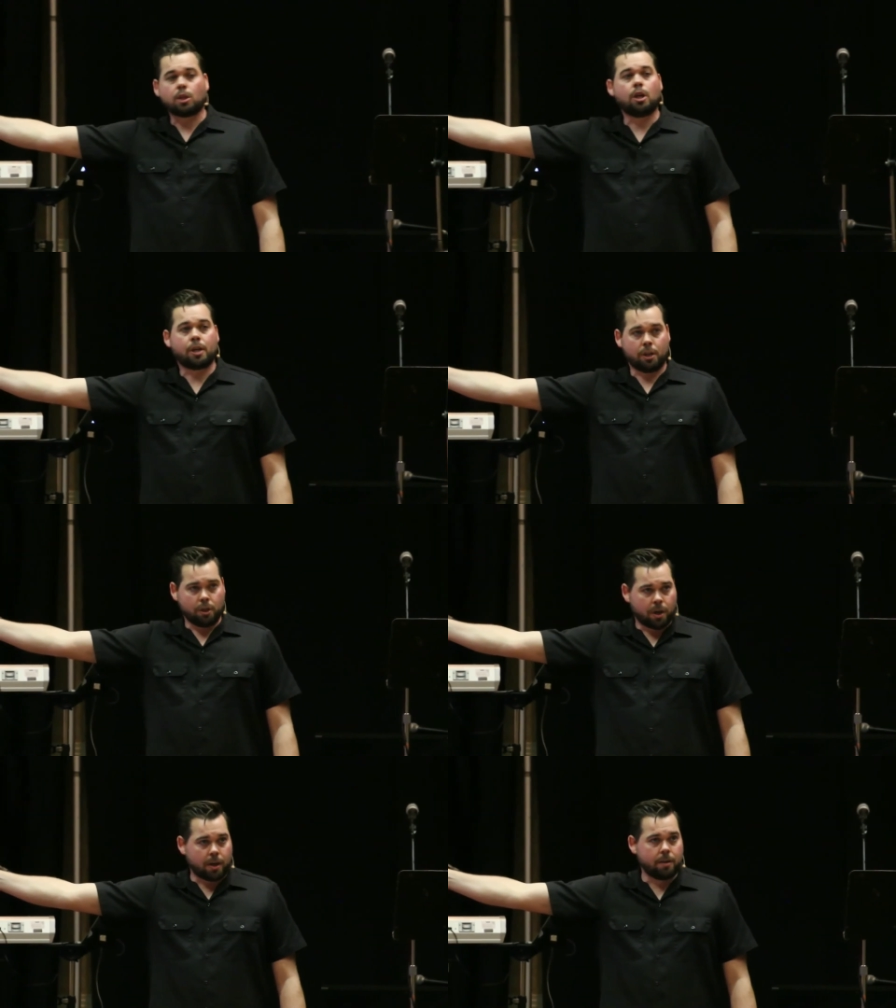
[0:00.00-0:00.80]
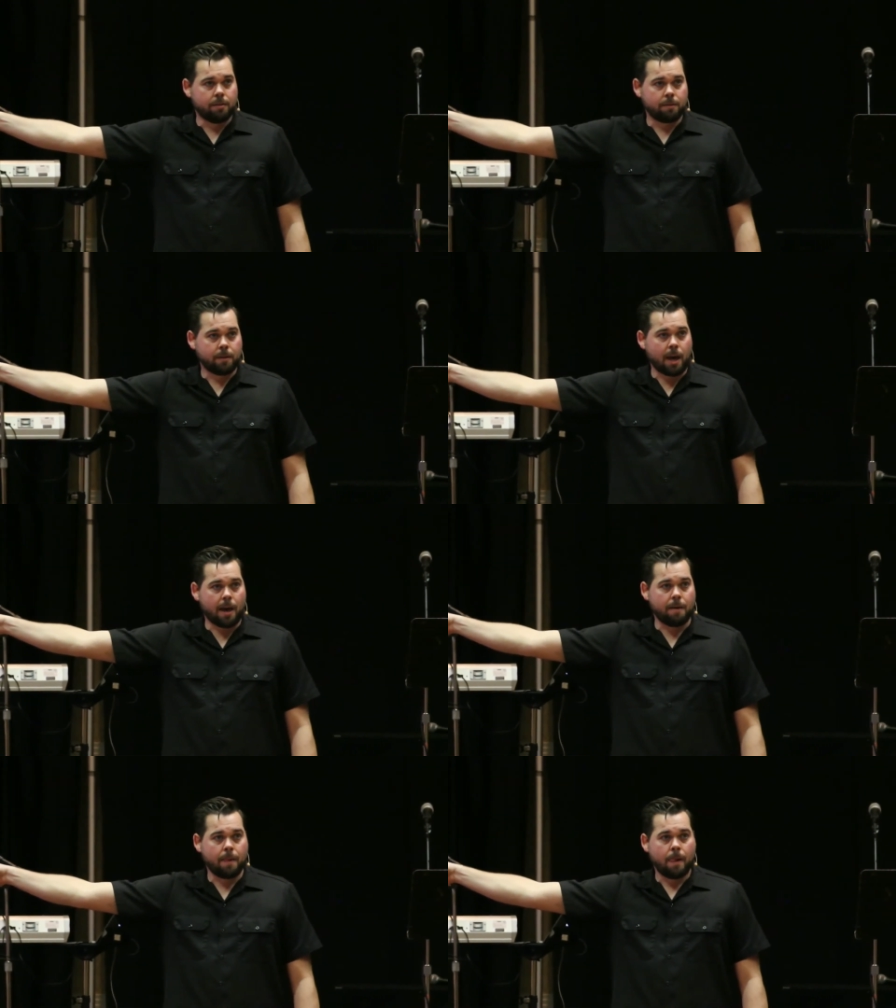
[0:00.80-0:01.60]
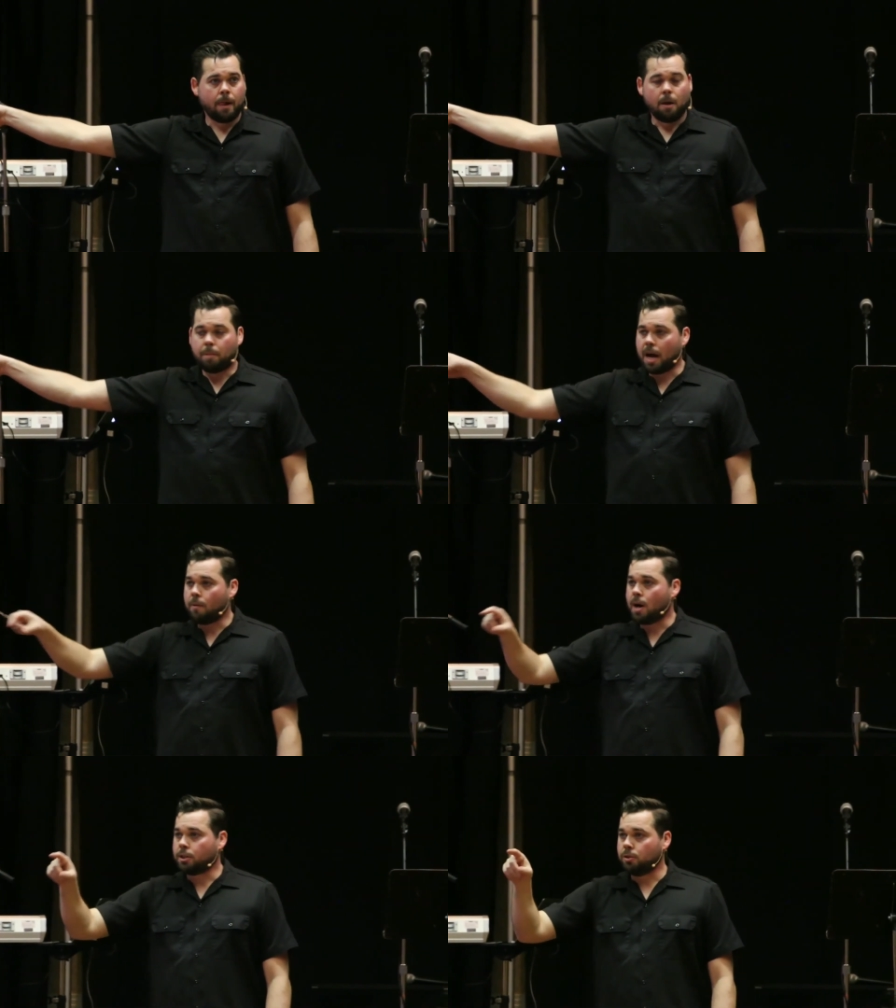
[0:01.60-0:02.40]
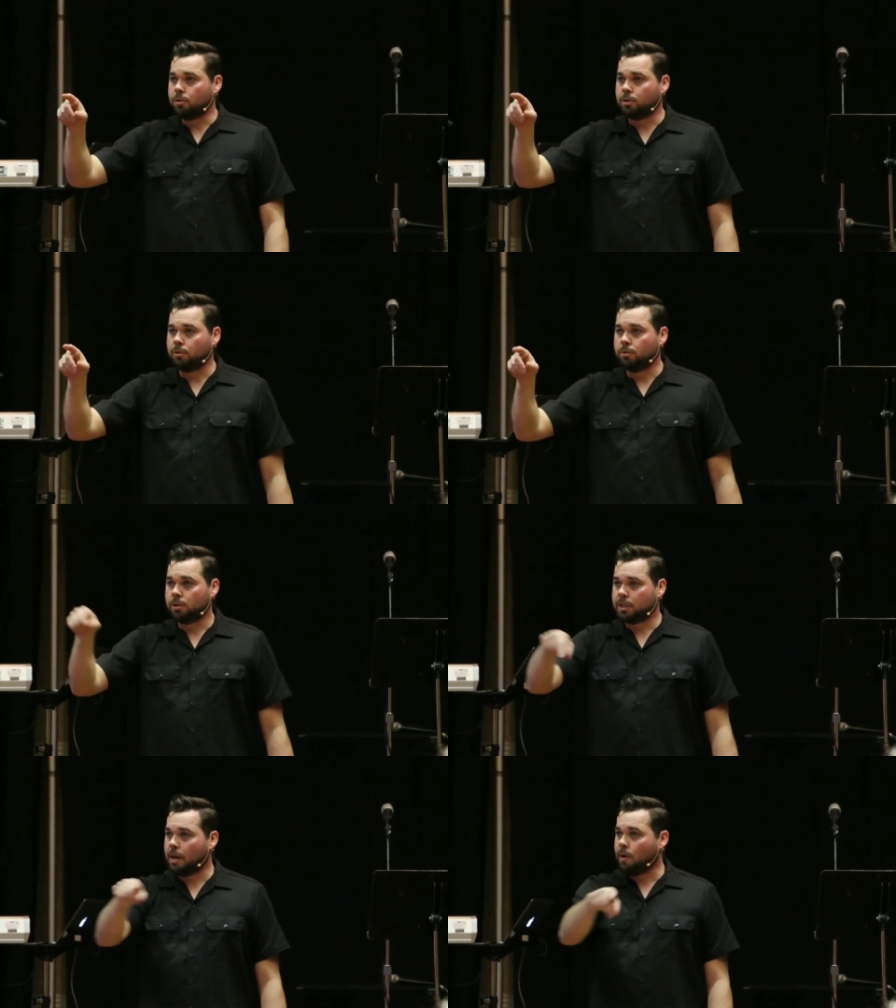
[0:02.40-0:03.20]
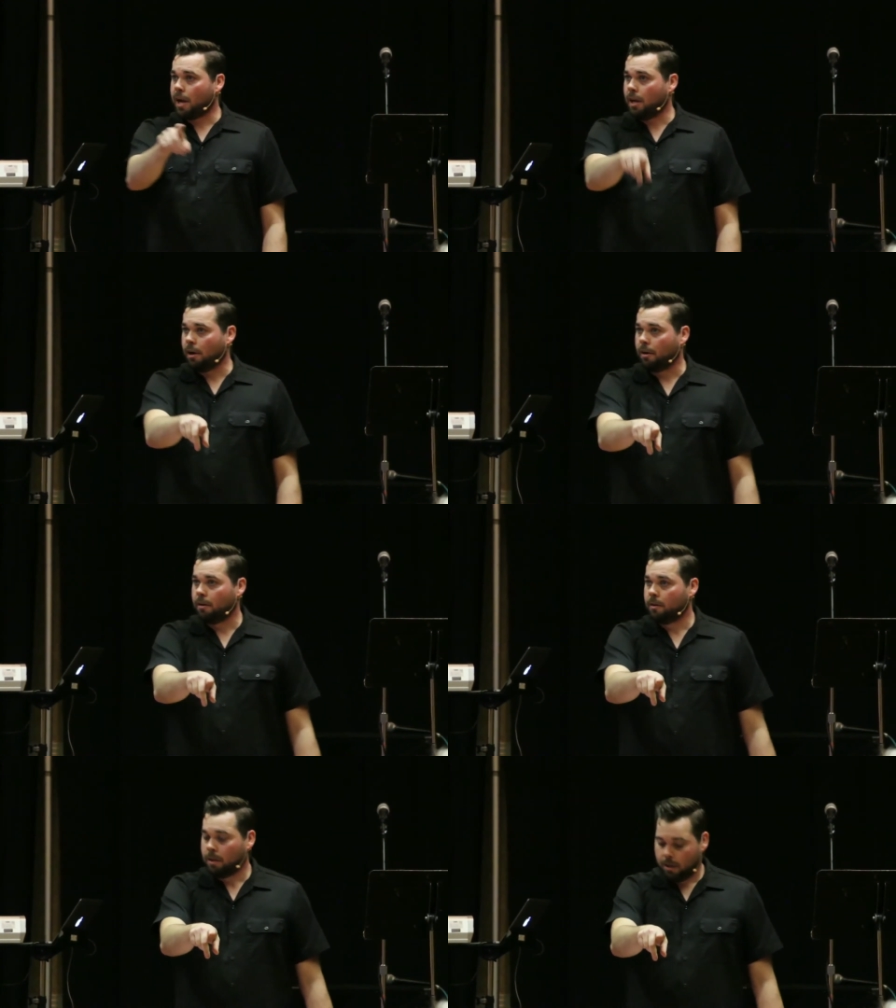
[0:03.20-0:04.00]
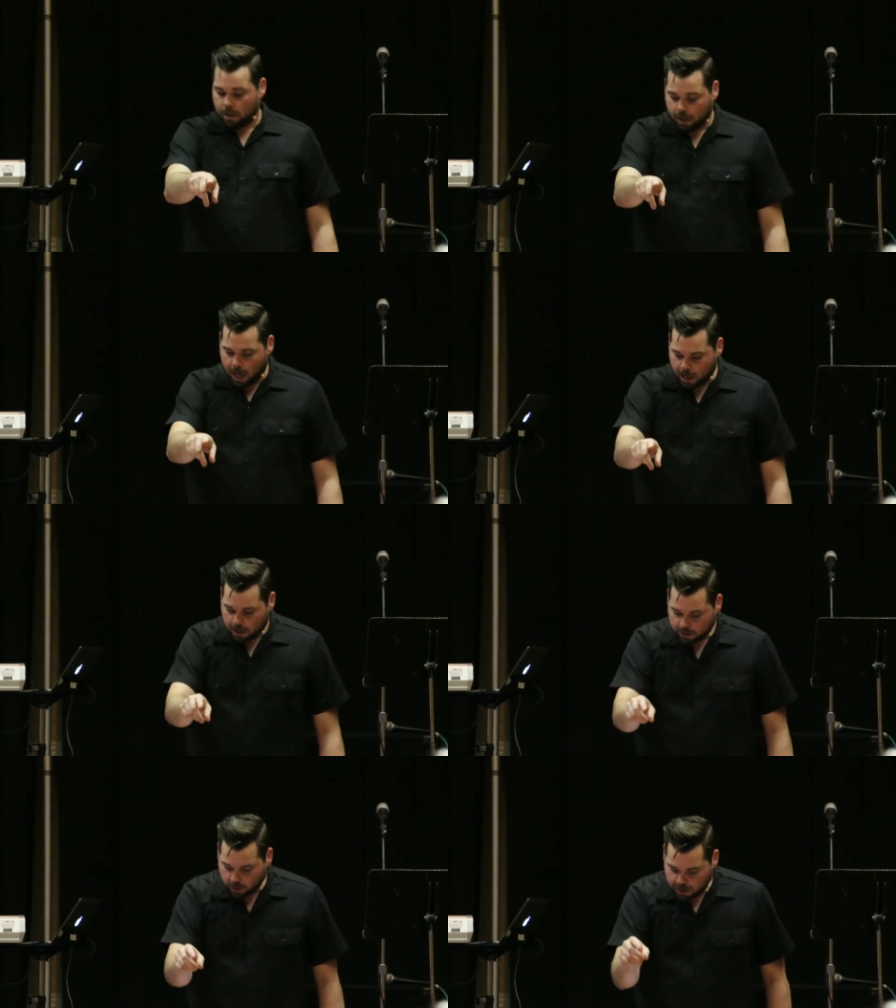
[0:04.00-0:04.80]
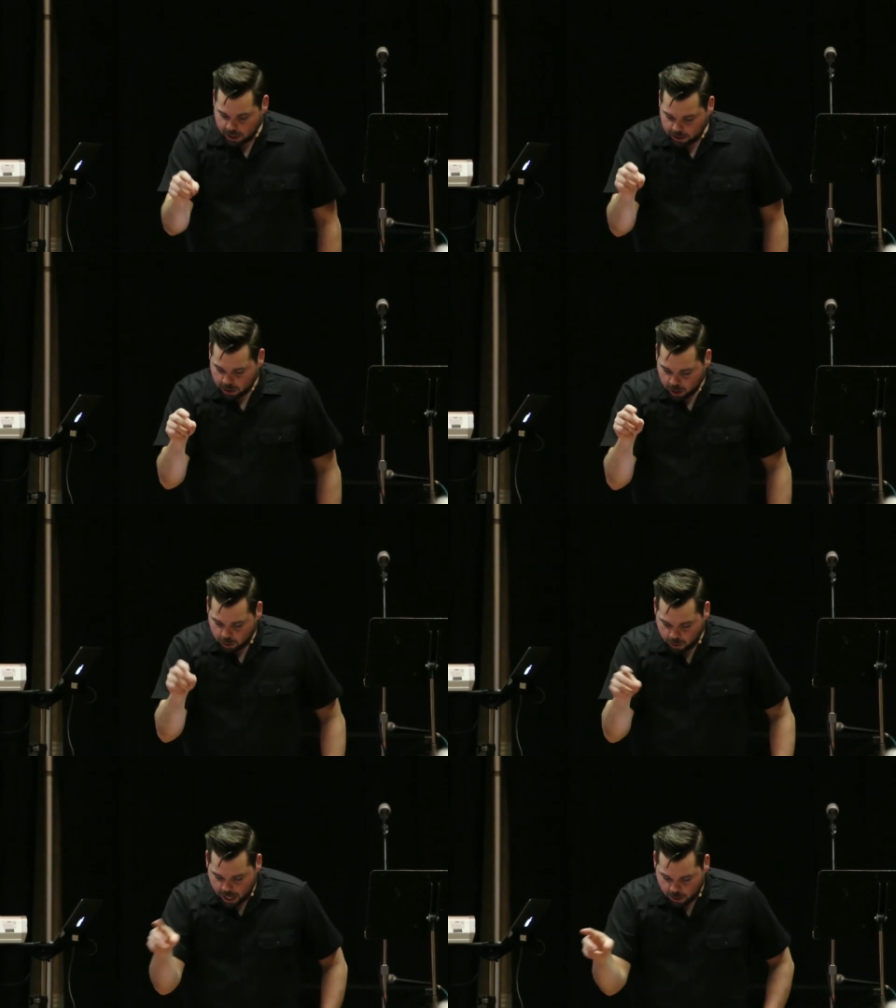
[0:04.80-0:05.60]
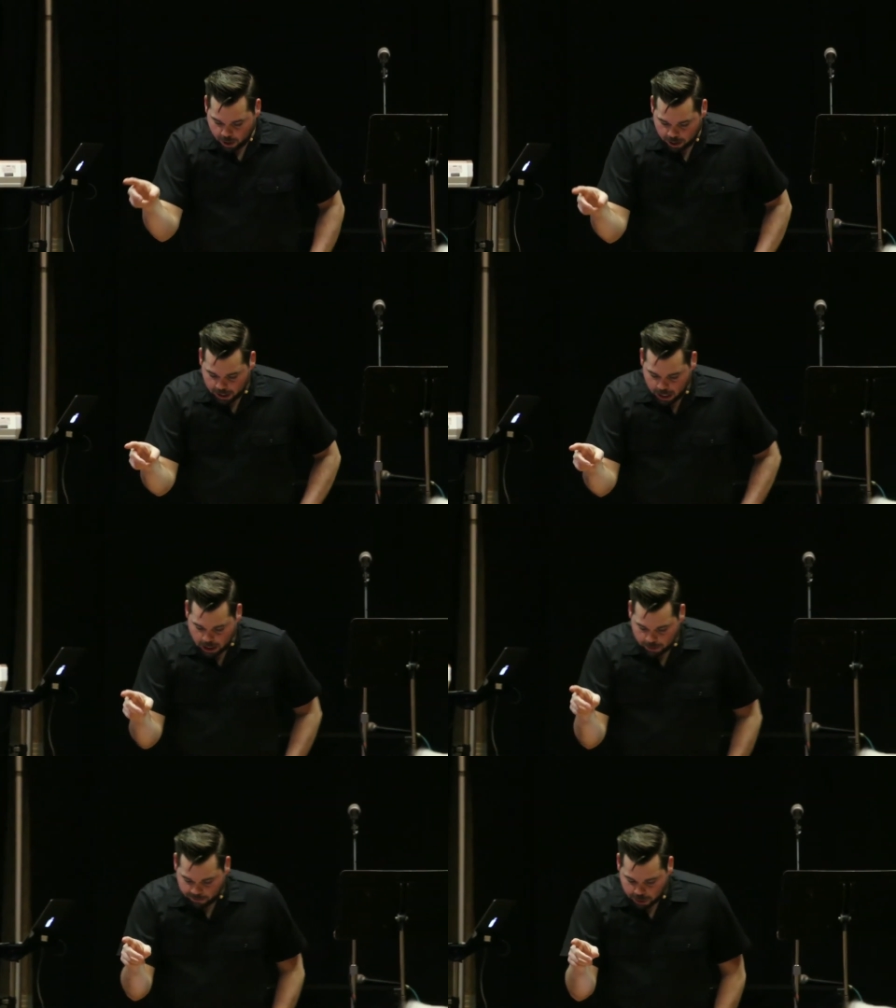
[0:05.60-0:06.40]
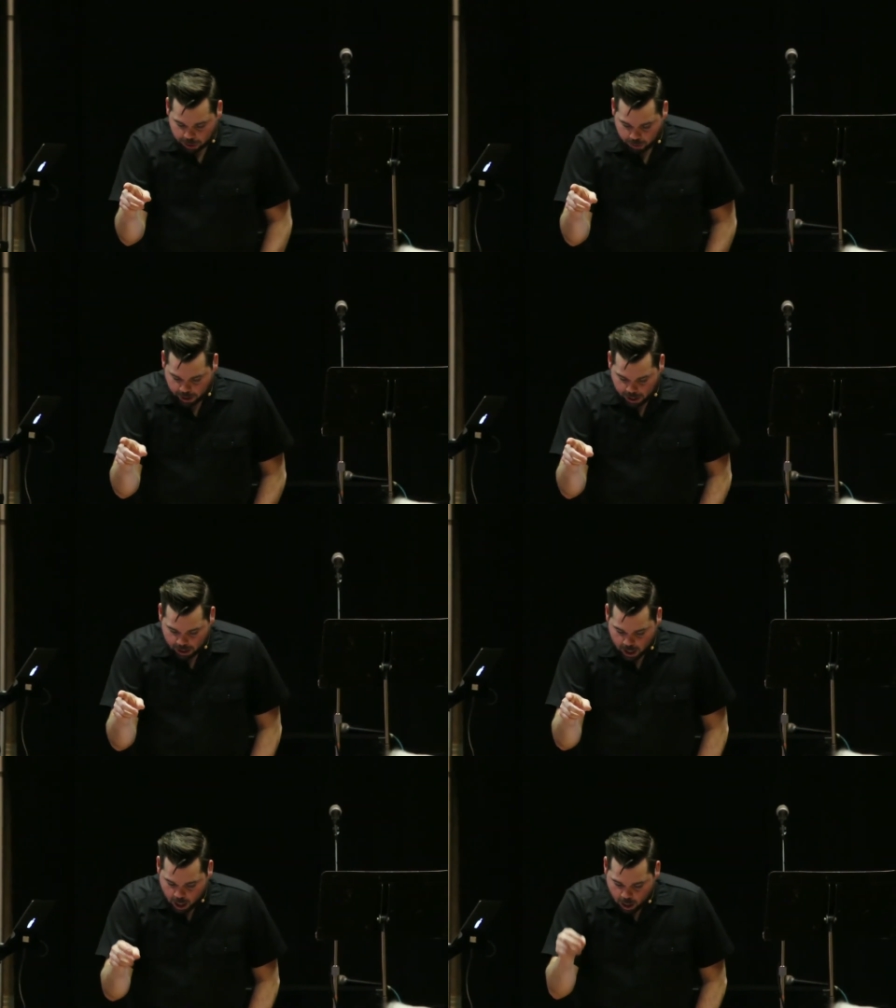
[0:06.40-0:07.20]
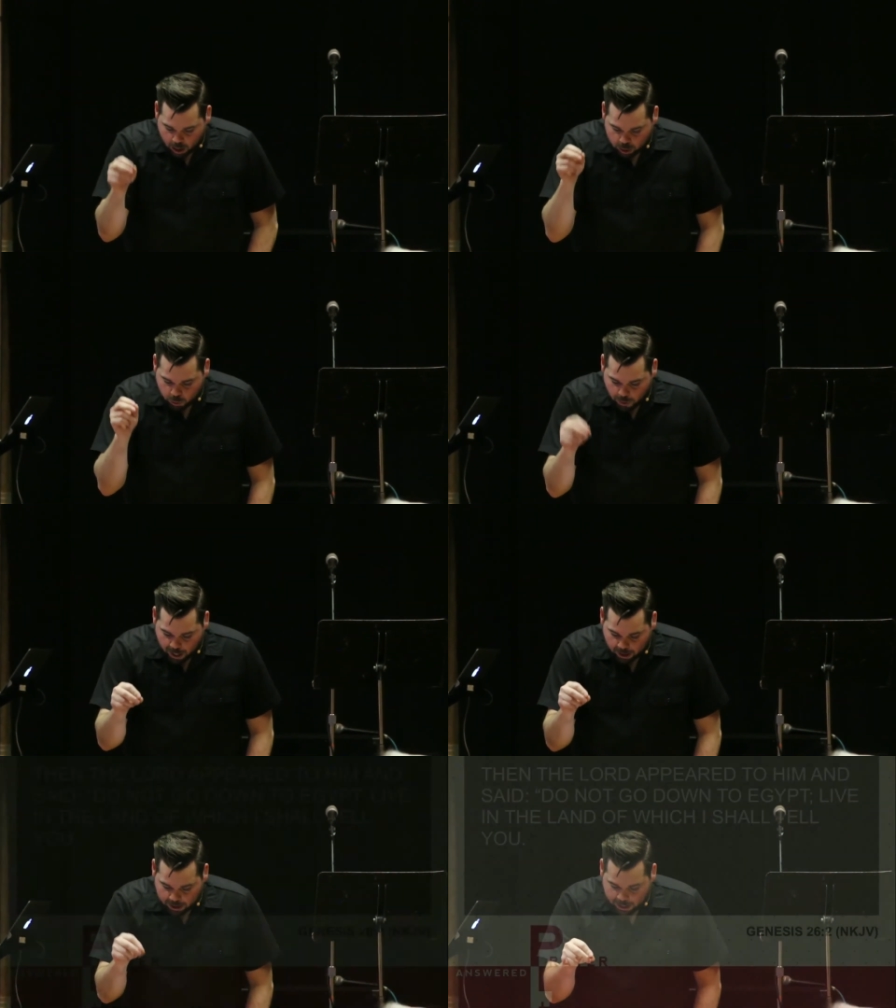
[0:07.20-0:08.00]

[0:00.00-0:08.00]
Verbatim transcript: are looking good, okay? But I want you to stay right here, okay? So he says, Do not go down to Egypt, verse 3 dwell